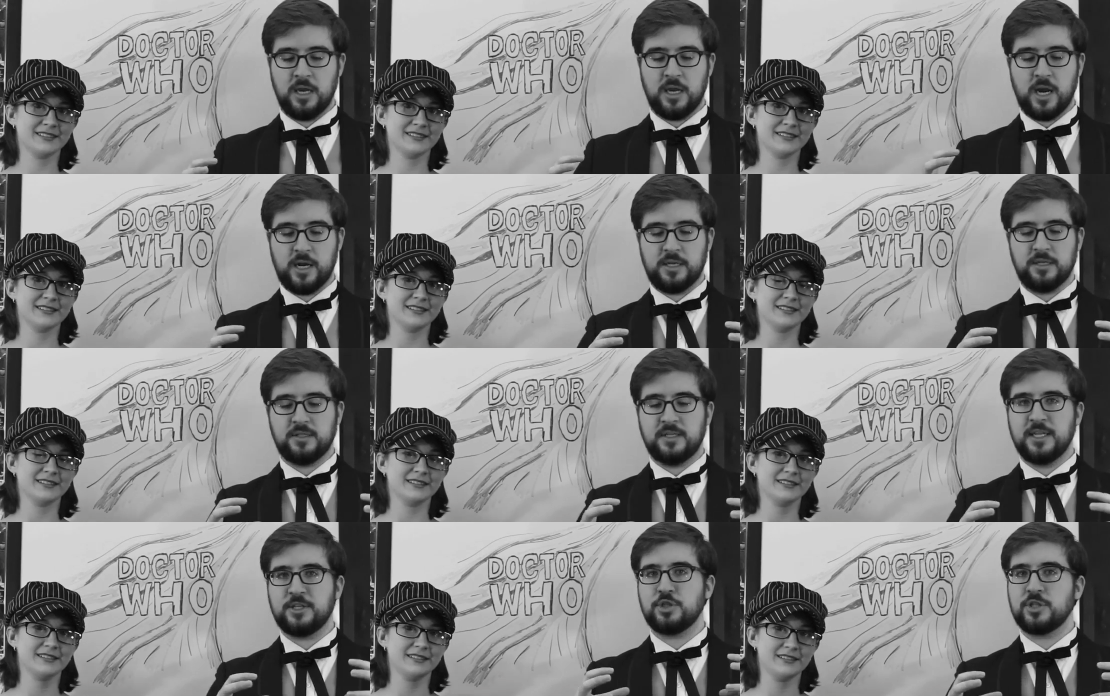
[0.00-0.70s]
Speaker 1: kind of
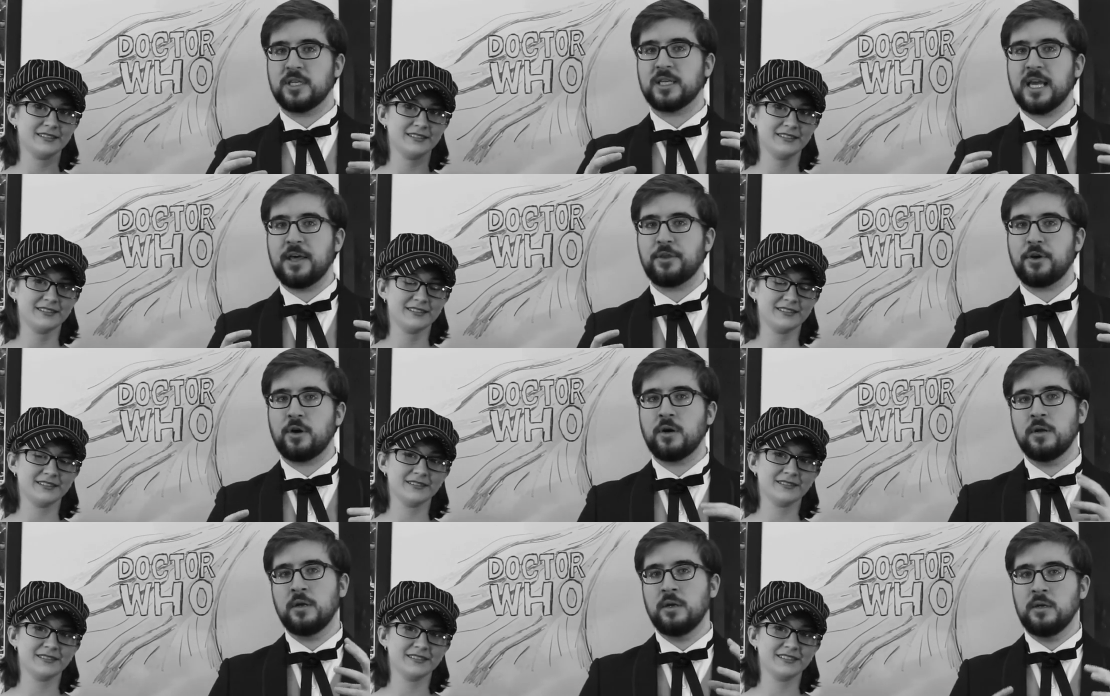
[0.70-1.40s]
stitched
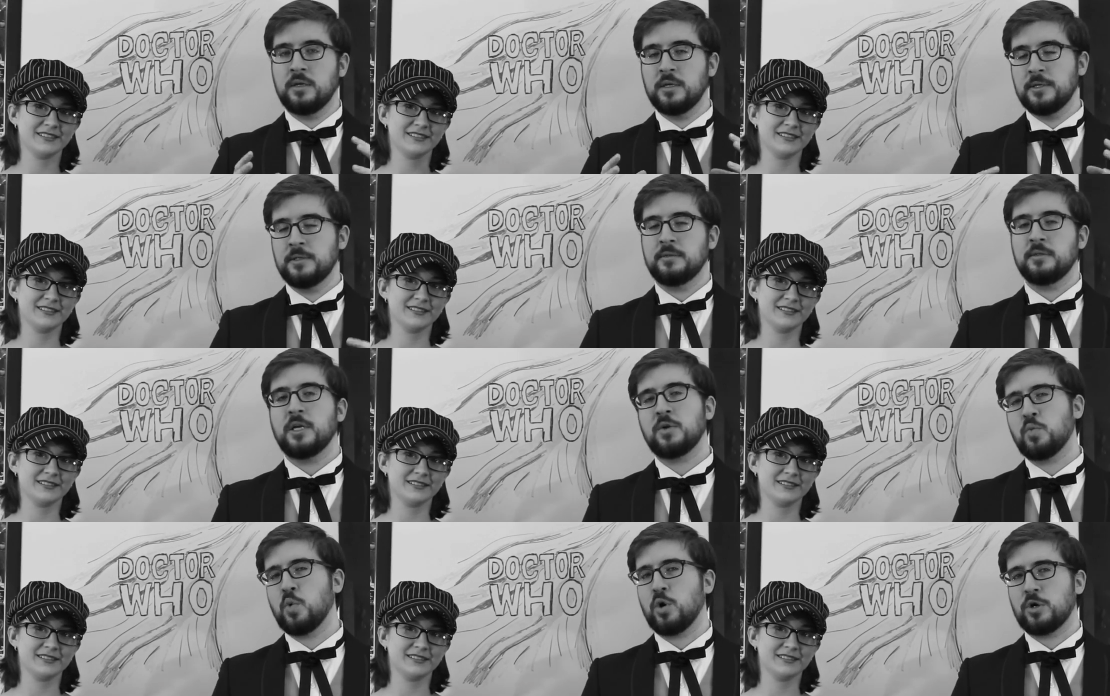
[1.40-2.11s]
together.
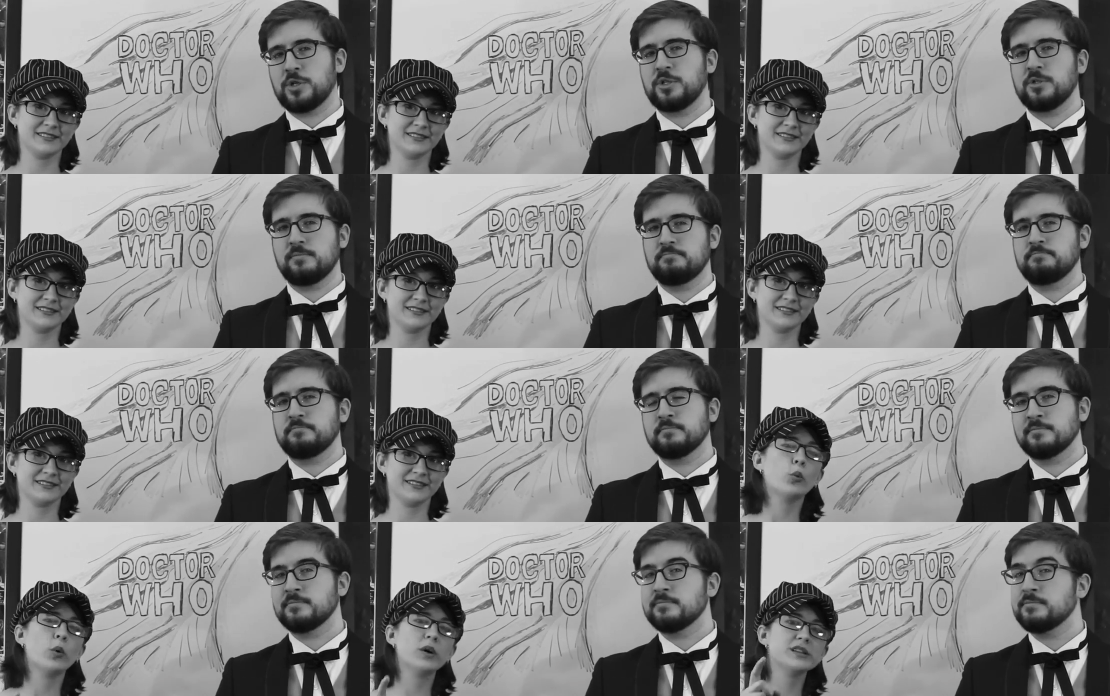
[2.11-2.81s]
It works.
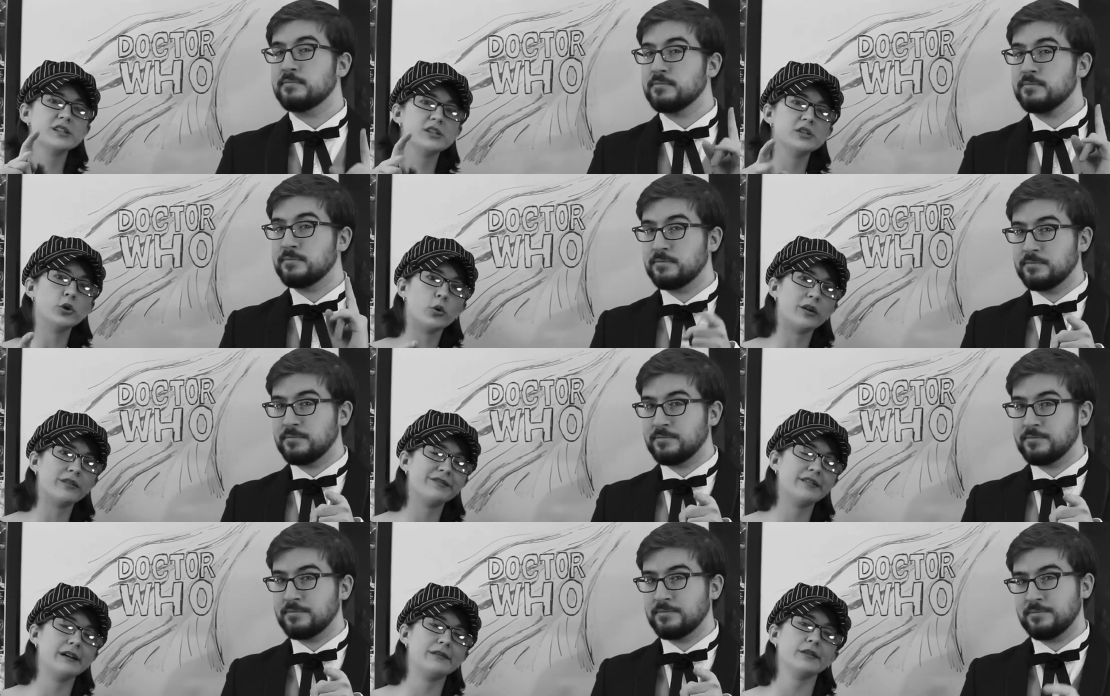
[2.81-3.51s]
Speaker 2: What's your
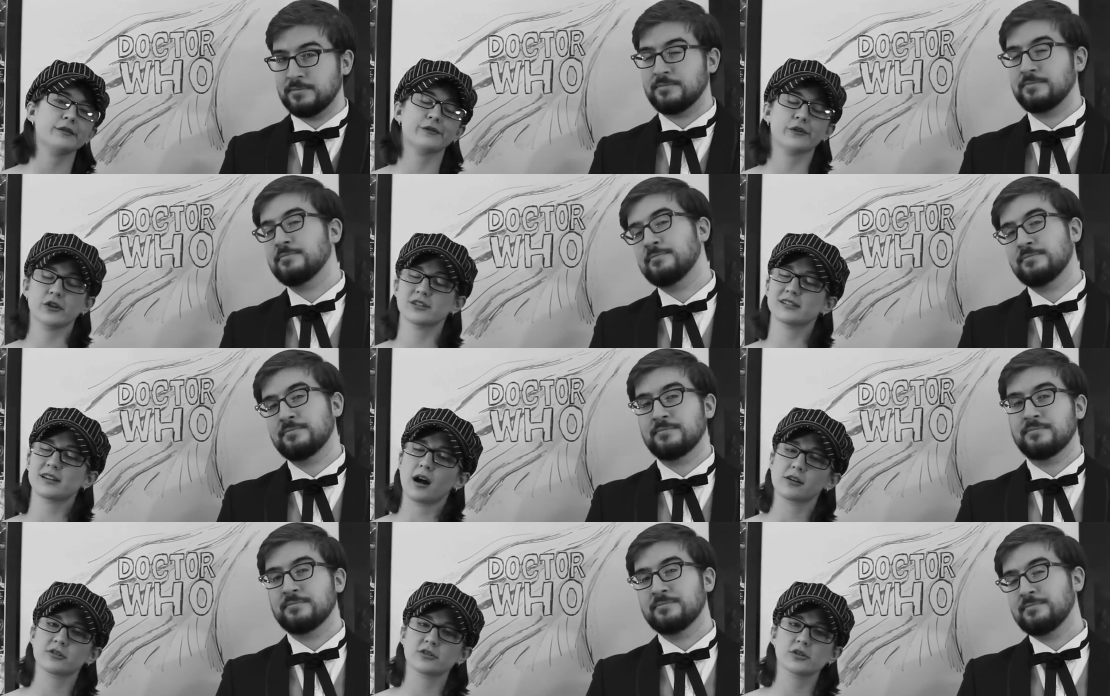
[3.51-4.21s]
favorite First
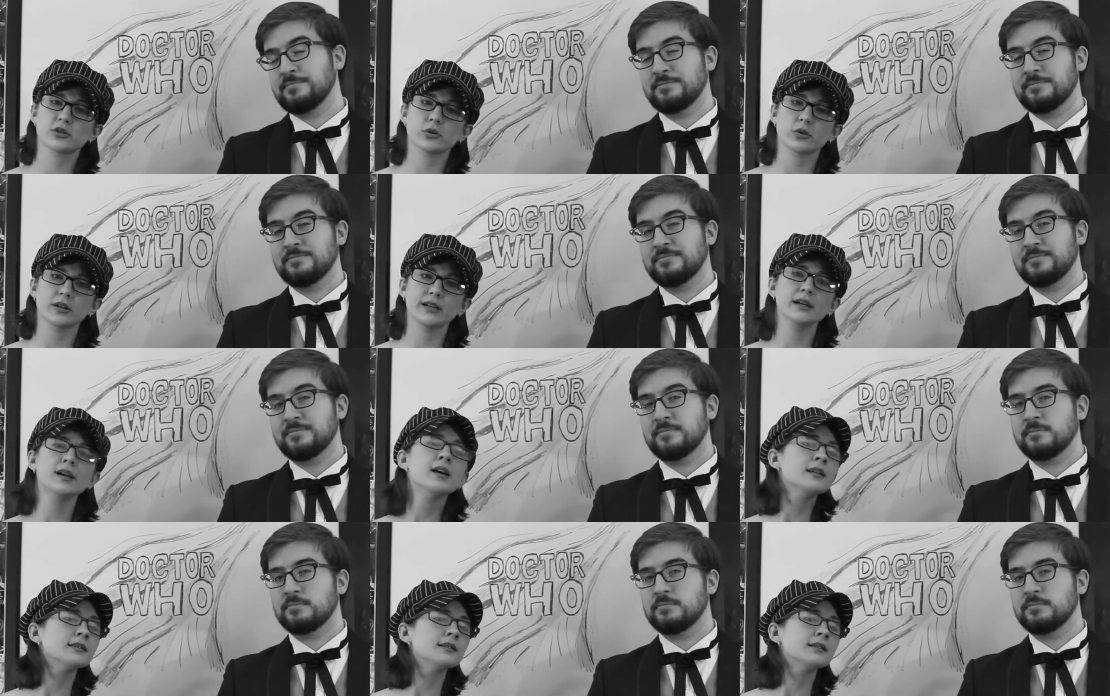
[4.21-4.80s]
Doctor story?